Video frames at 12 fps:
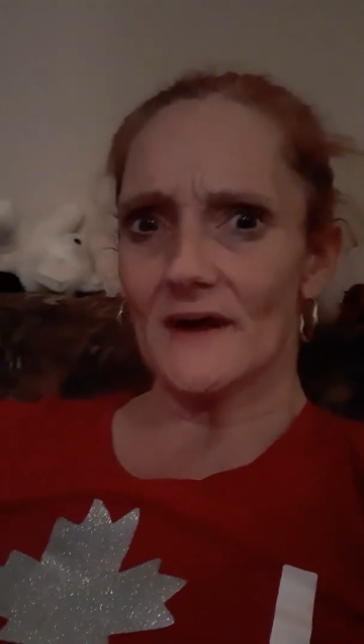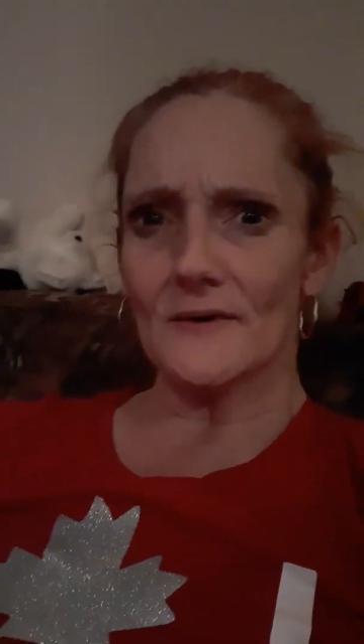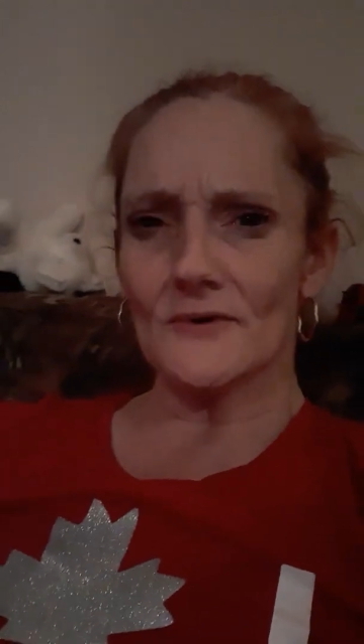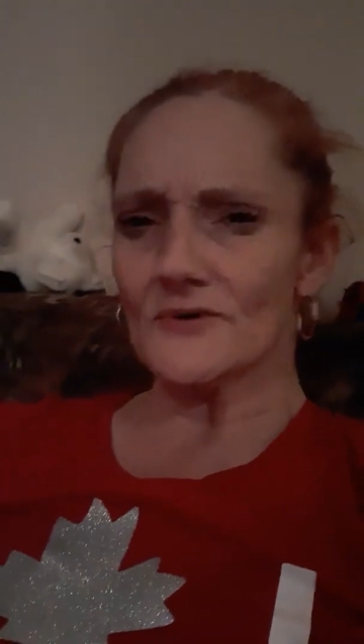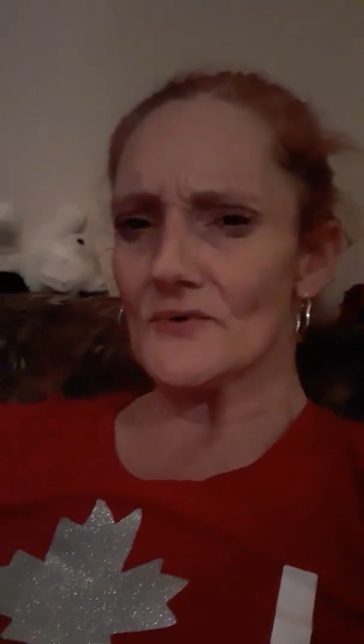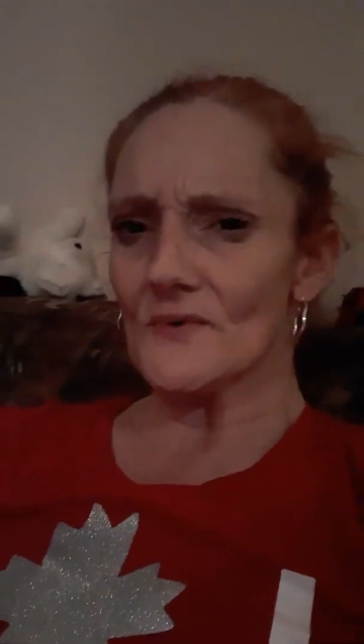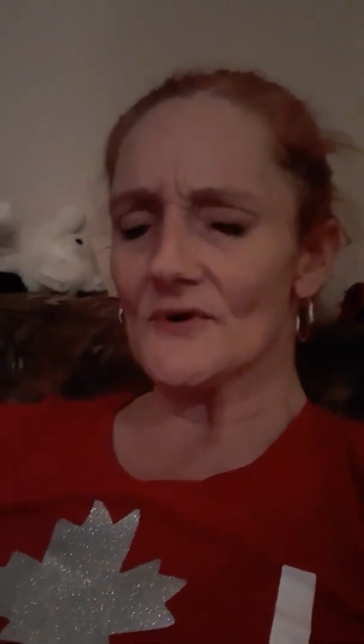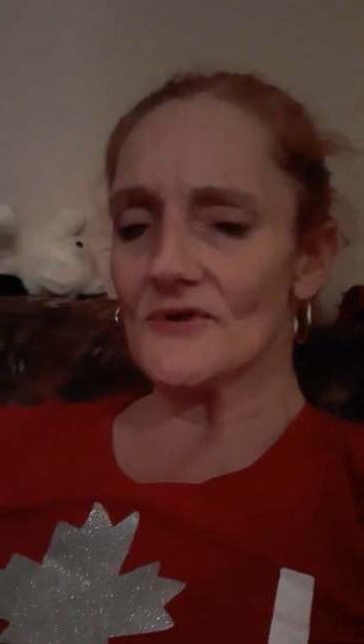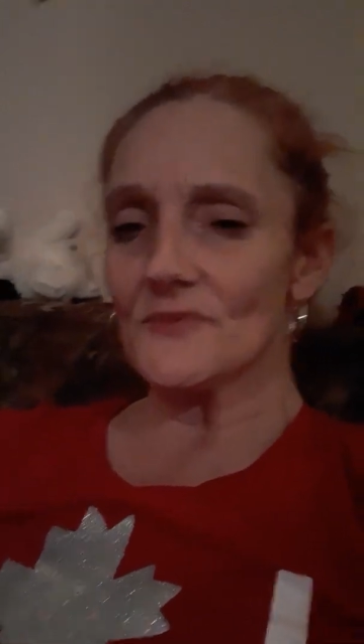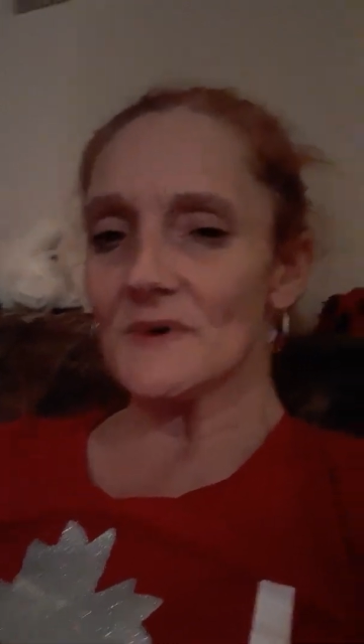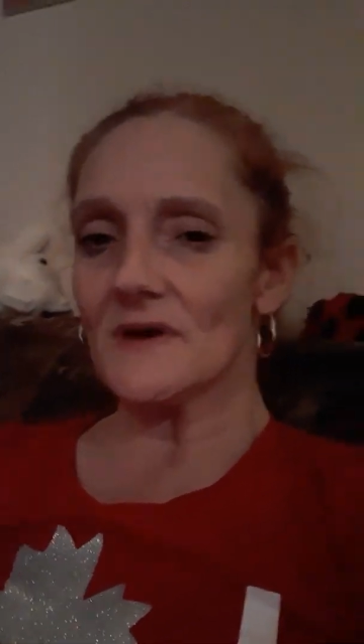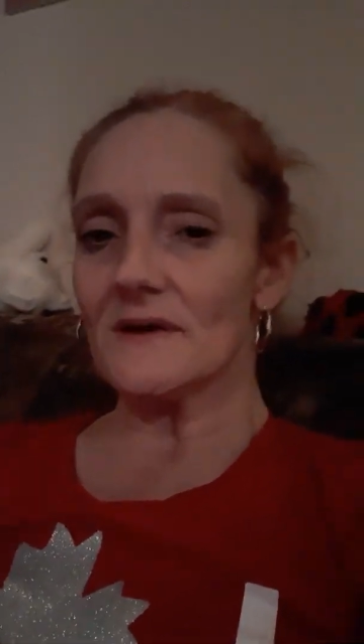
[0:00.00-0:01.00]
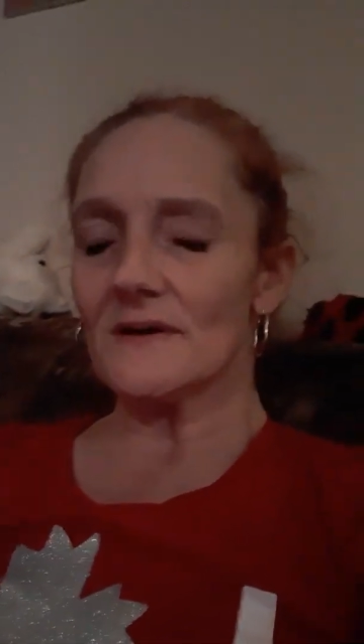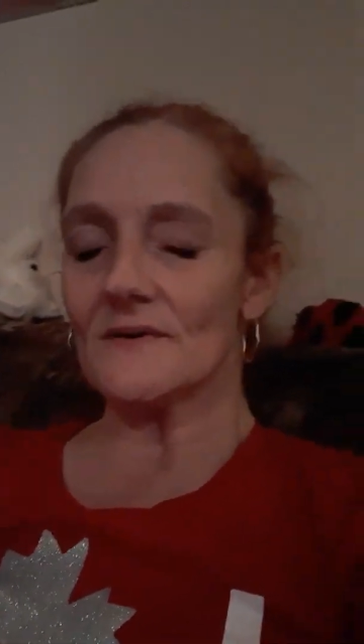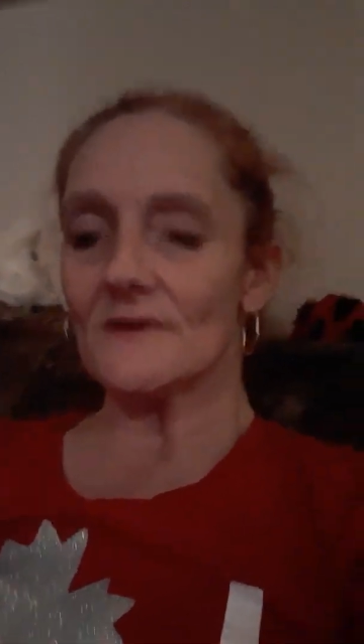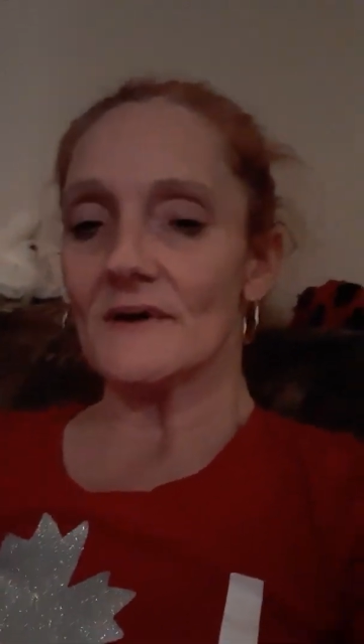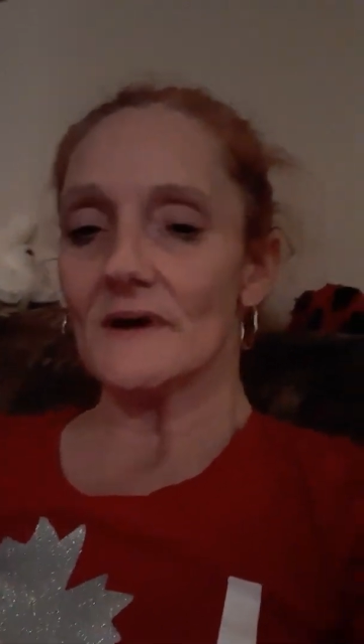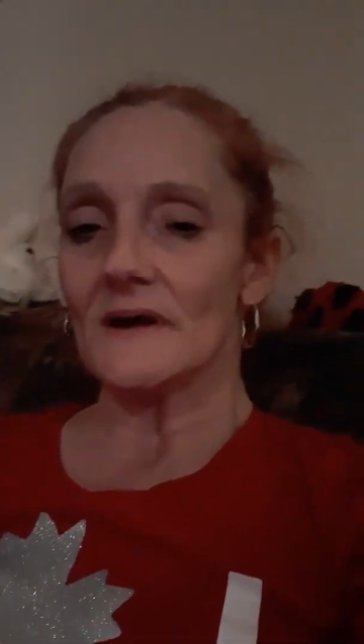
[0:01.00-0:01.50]
anger towards me
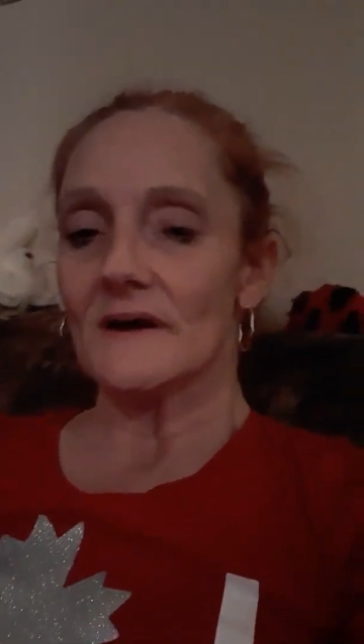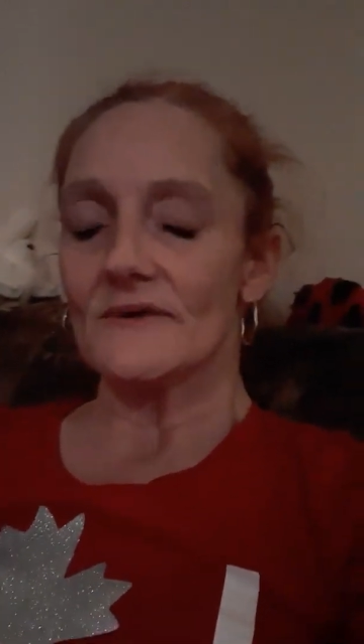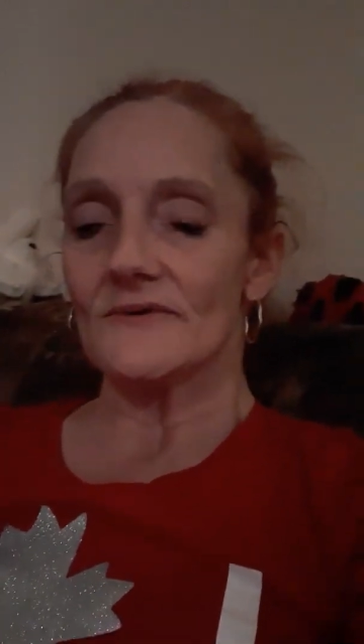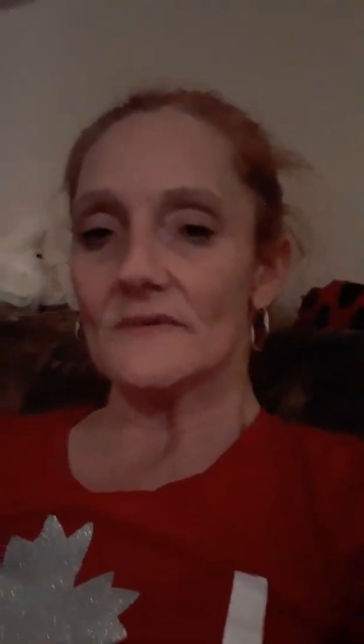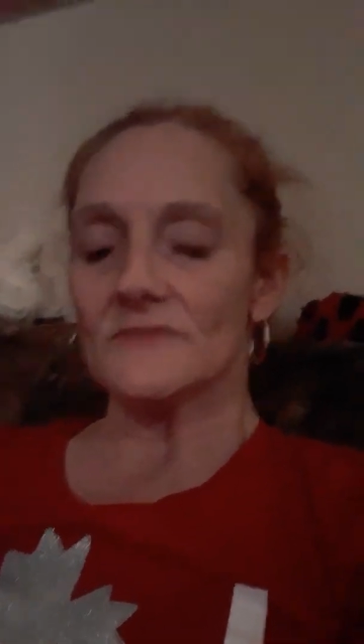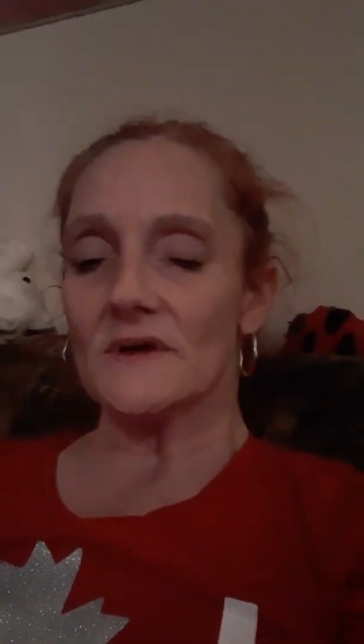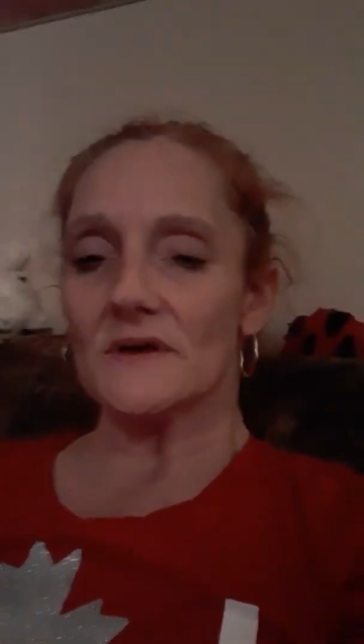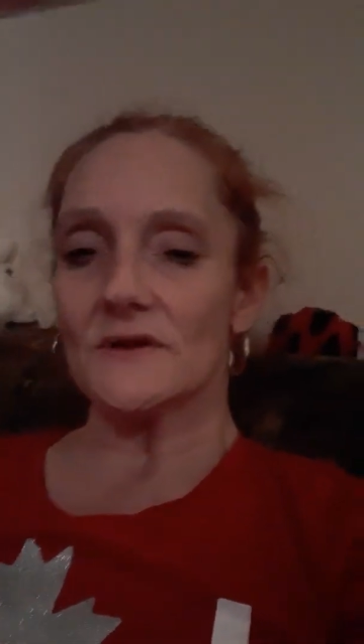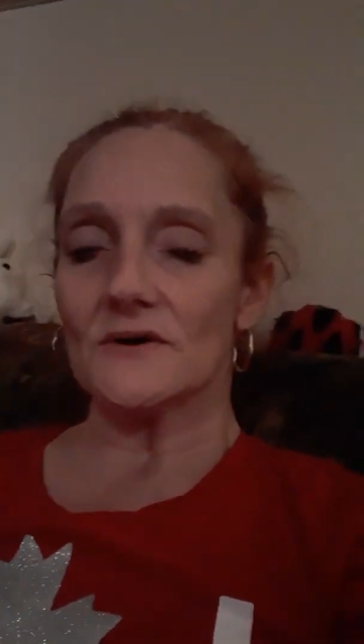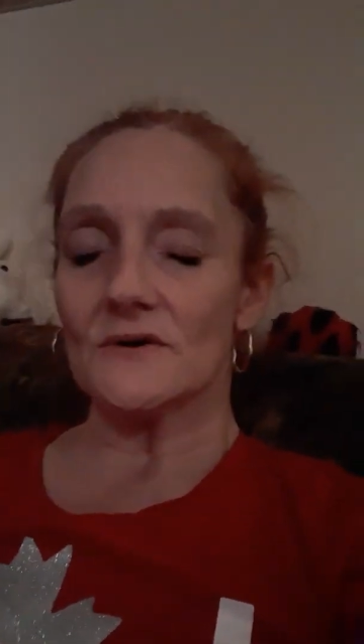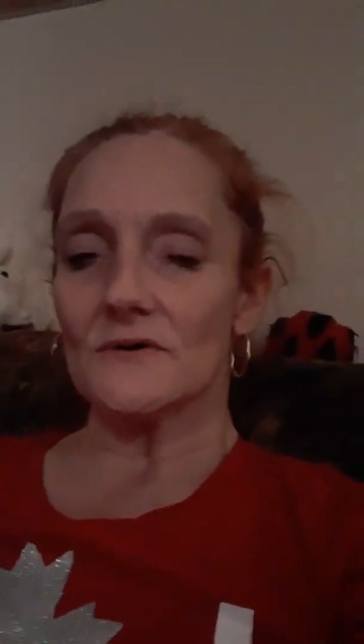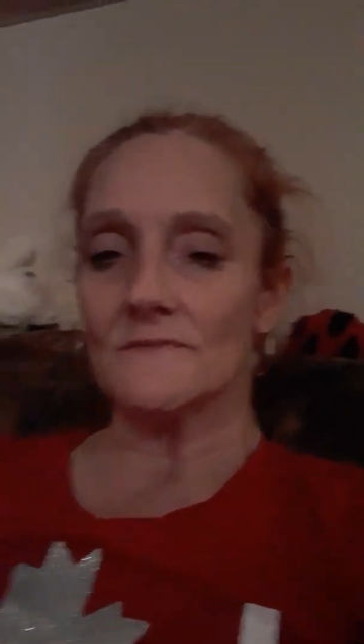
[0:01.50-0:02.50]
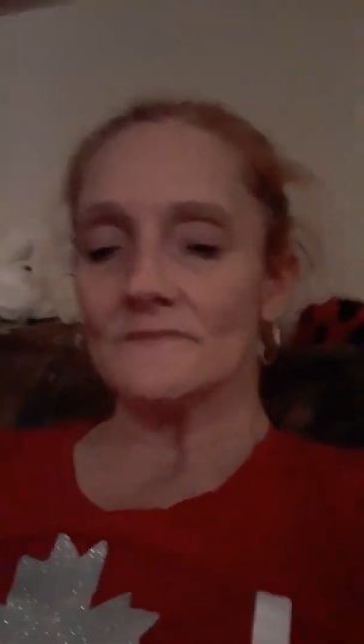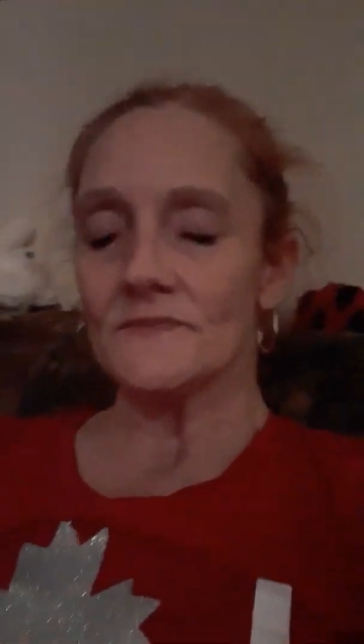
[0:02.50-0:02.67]
or something, you know,